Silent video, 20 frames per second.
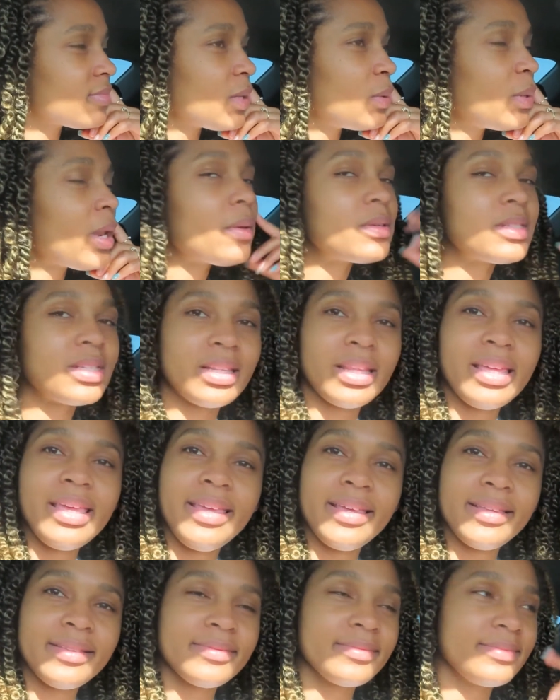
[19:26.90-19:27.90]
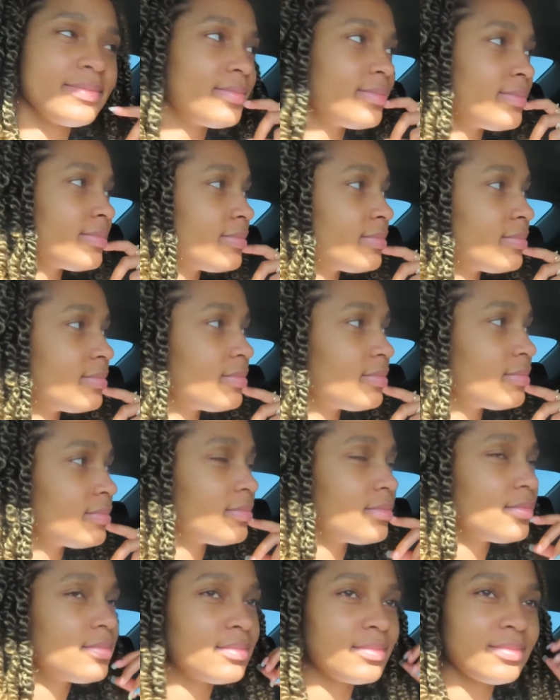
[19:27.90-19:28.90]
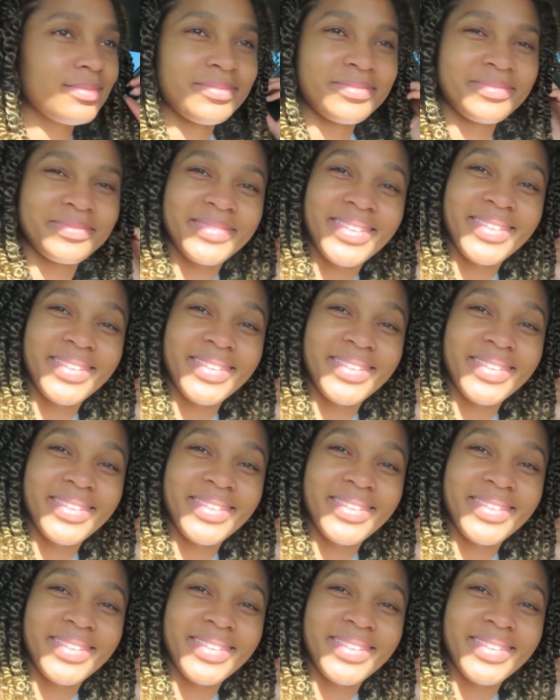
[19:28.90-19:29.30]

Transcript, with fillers: when it was clean. That's what you gonna do. That's what you gonna do.